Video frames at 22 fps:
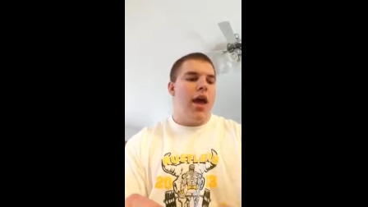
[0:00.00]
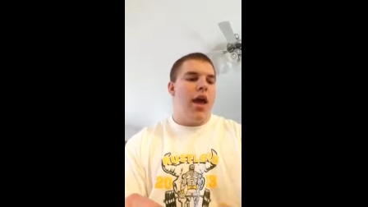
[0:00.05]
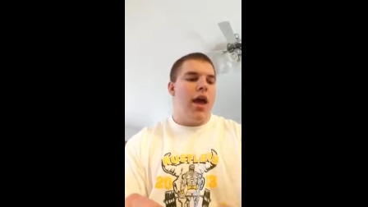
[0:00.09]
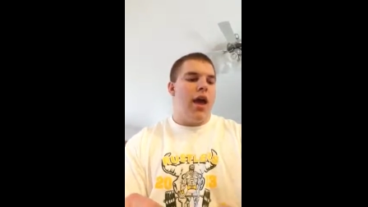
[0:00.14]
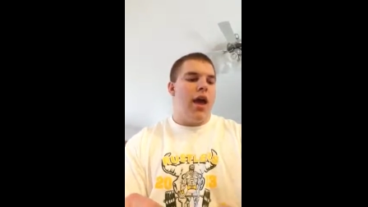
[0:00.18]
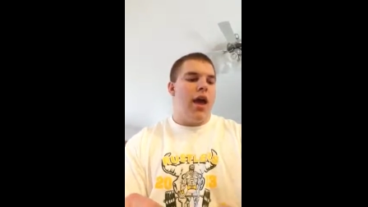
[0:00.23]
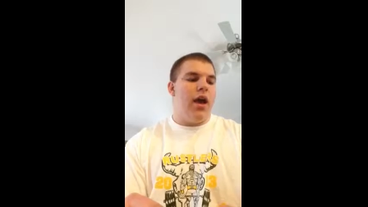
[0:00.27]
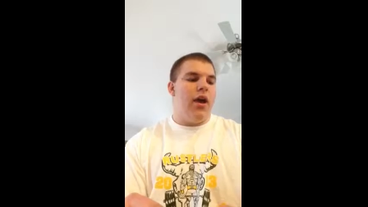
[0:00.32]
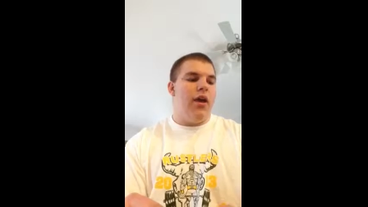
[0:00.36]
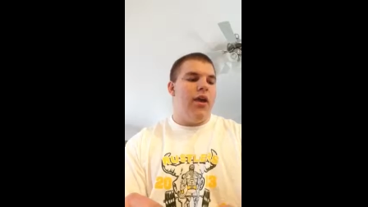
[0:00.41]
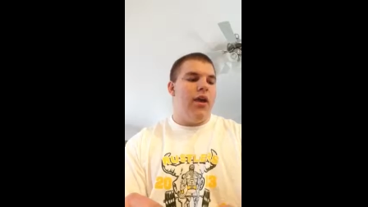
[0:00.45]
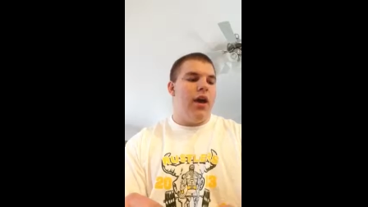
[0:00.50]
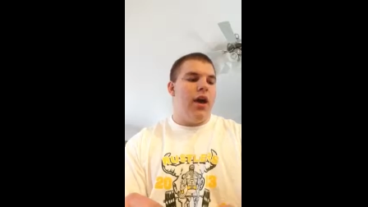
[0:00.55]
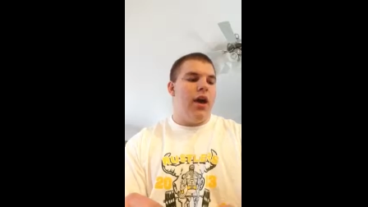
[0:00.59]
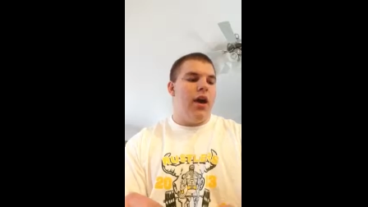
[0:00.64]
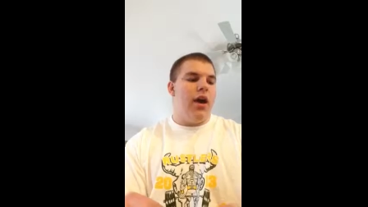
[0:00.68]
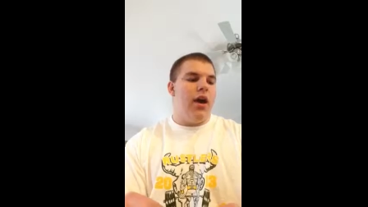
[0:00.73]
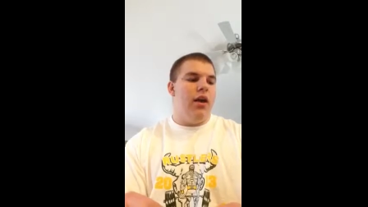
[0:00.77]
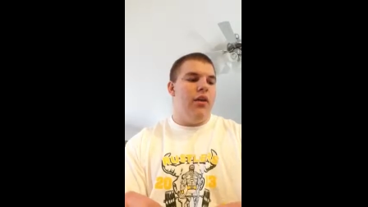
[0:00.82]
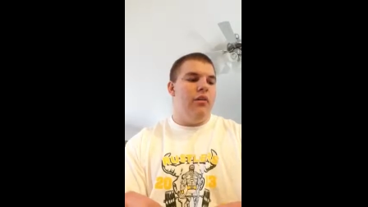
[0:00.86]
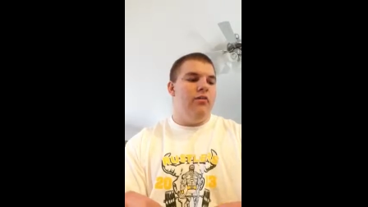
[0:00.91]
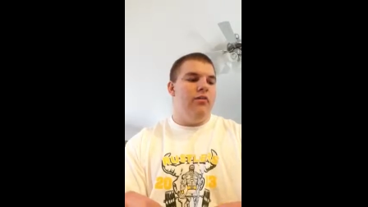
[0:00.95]
And
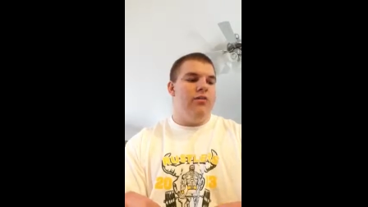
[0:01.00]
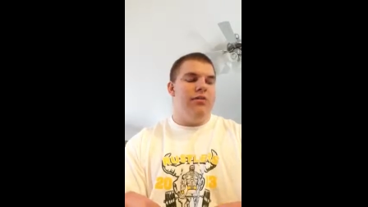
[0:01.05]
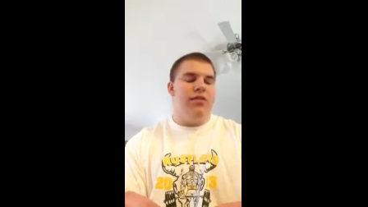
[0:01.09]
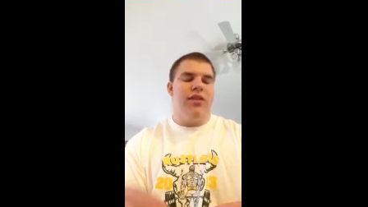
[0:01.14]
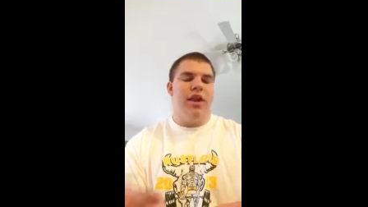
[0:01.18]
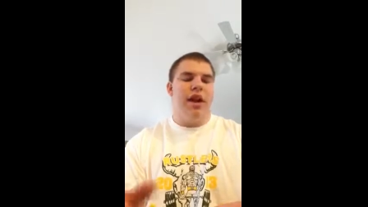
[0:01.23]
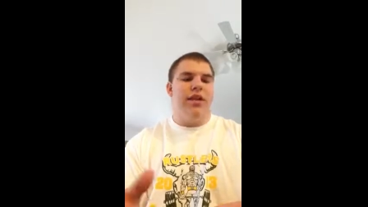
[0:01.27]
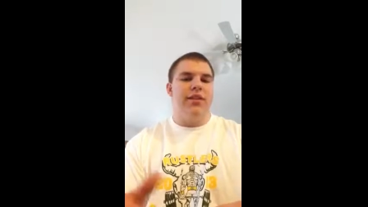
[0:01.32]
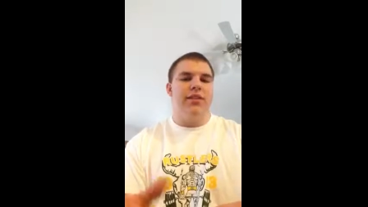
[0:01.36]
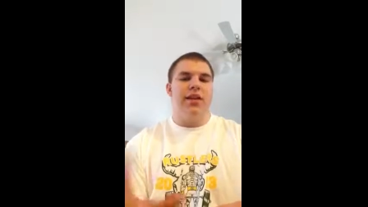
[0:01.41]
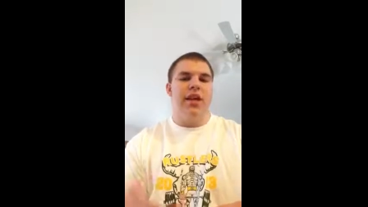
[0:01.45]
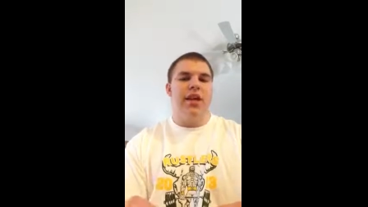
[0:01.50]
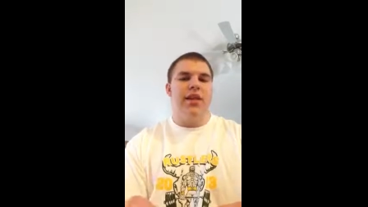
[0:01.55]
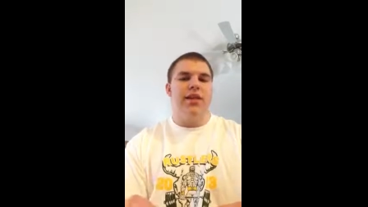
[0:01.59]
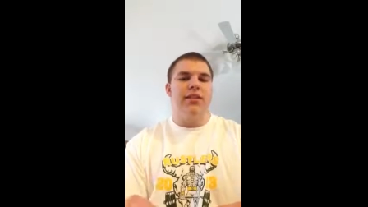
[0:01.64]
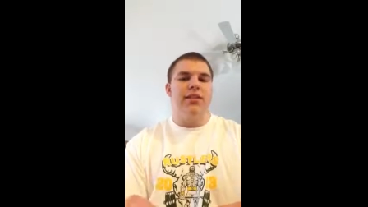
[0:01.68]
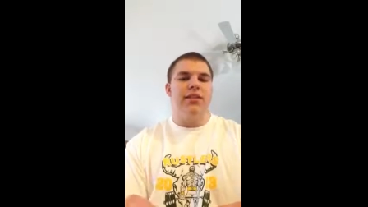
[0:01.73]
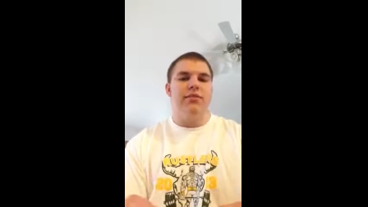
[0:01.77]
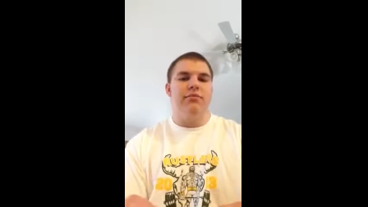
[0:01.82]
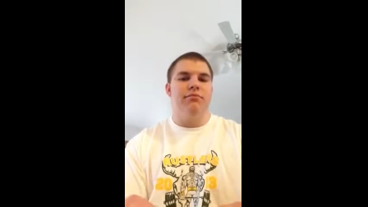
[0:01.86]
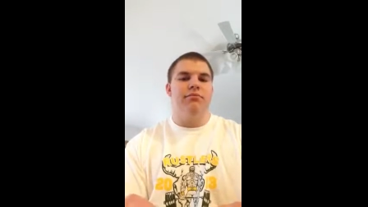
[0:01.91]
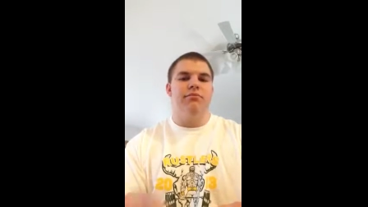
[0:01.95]
that
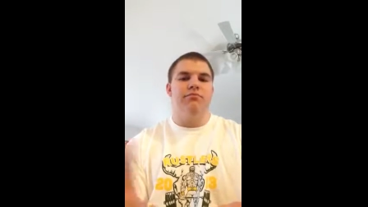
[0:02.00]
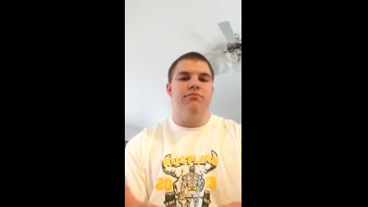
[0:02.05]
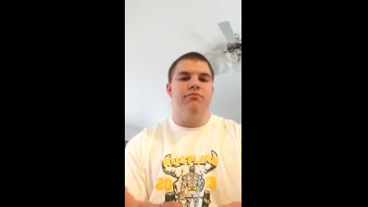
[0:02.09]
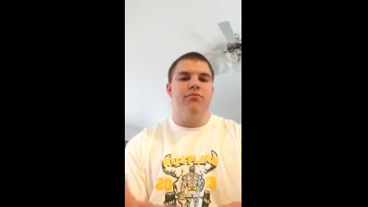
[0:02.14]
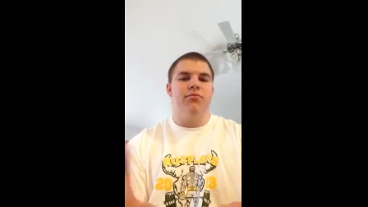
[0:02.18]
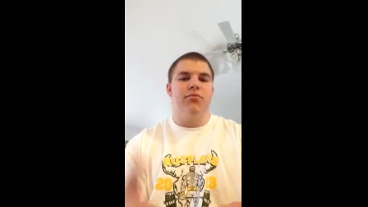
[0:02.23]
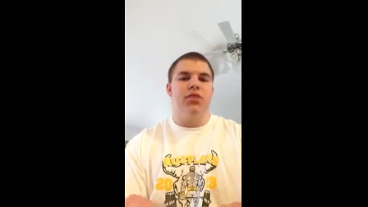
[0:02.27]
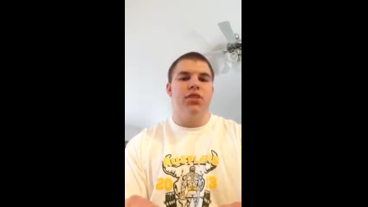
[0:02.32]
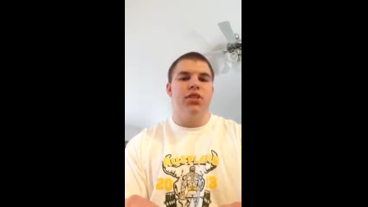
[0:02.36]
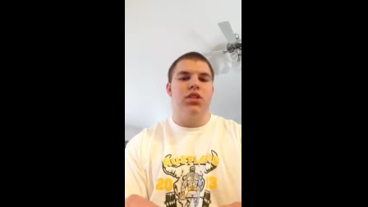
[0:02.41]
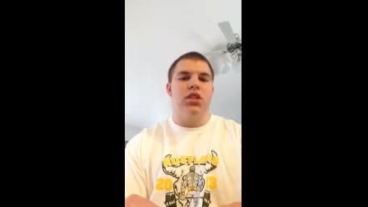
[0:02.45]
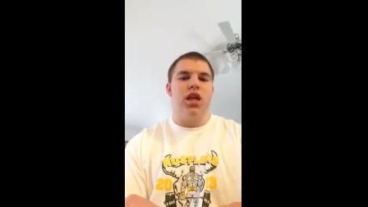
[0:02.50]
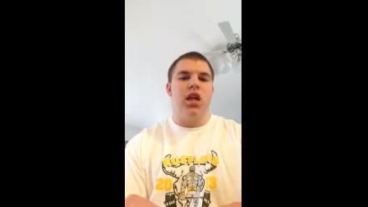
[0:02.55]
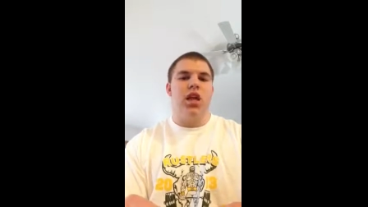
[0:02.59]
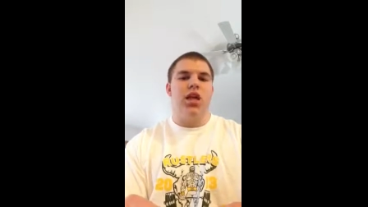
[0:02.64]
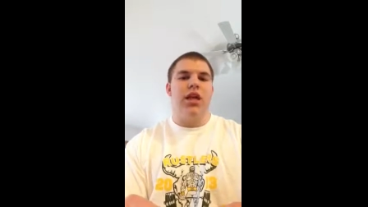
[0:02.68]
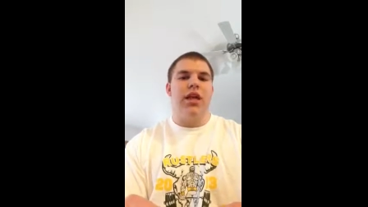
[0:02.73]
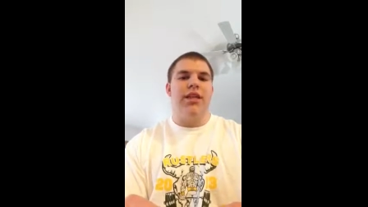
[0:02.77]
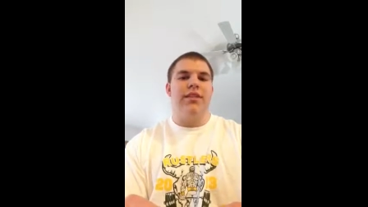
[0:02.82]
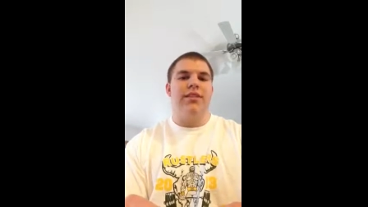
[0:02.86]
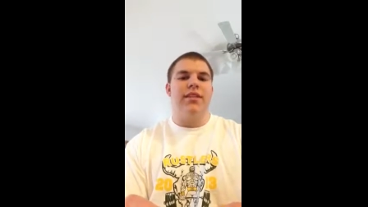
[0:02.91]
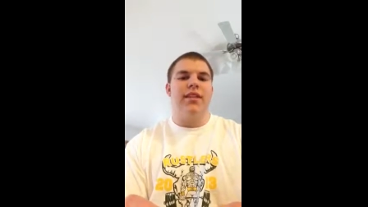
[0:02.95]
takes
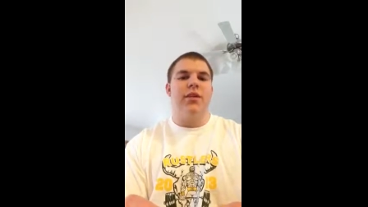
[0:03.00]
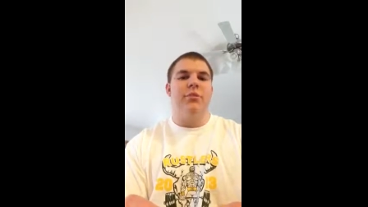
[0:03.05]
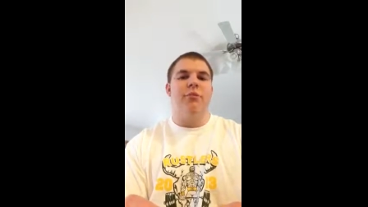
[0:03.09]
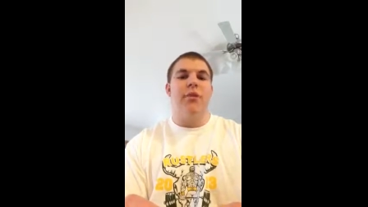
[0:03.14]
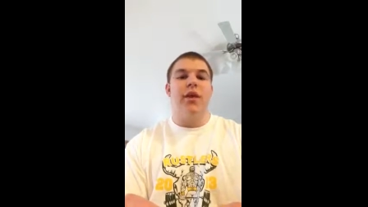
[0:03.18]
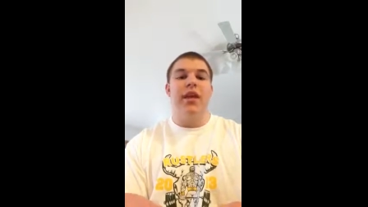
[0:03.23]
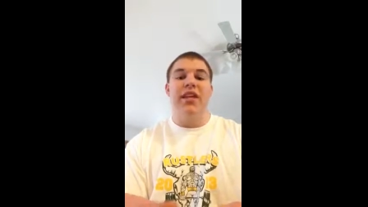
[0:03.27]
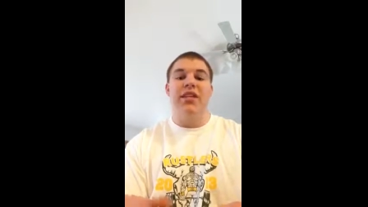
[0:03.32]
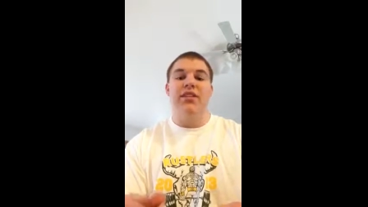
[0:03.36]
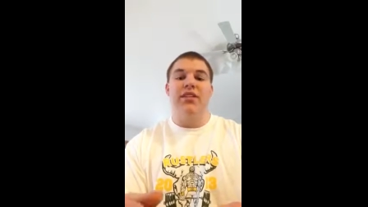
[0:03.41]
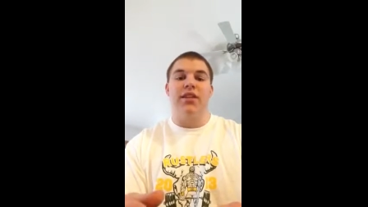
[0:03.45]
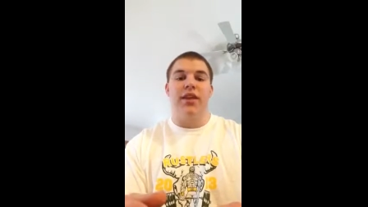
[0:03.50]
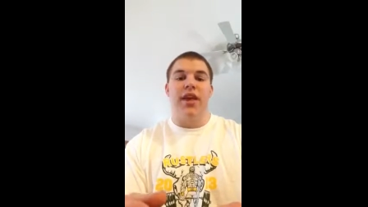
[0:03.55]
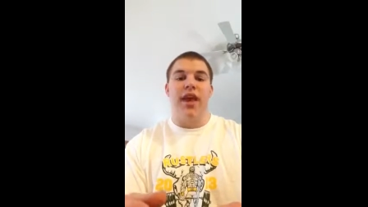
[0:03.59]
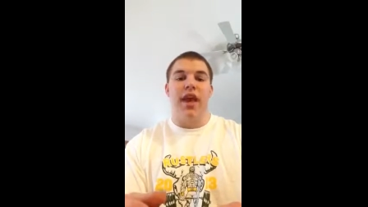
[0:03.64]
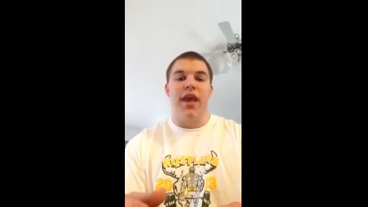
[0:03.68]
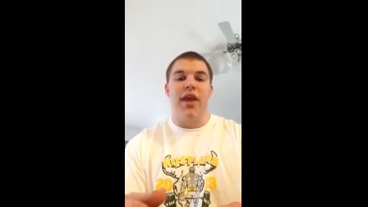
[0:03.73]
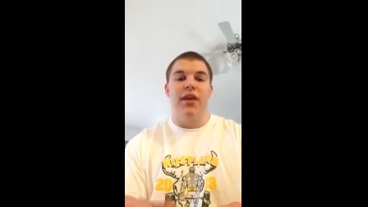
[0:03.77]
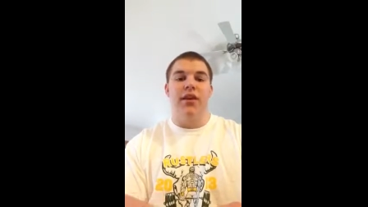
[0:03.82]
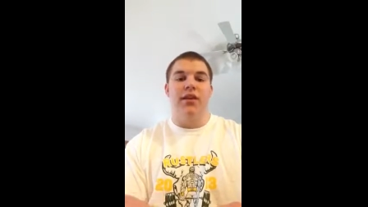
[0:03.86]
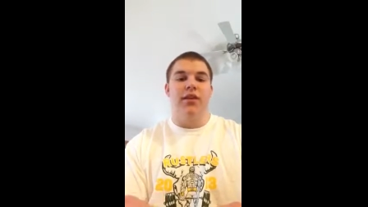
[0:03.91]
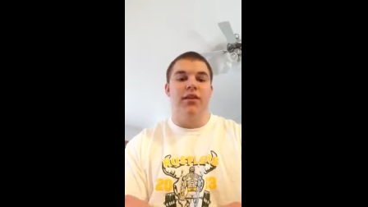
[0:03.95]
less than a minute to
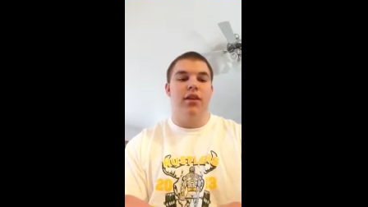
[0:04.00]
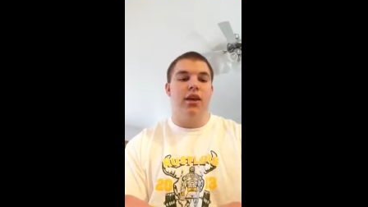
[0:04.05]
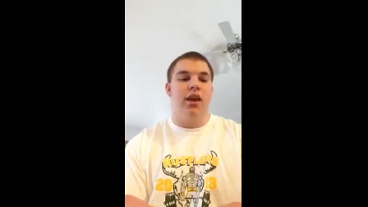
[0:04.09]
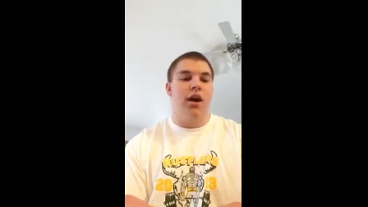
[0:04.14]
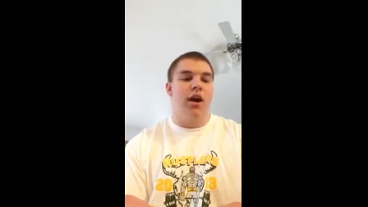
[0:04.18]
gain.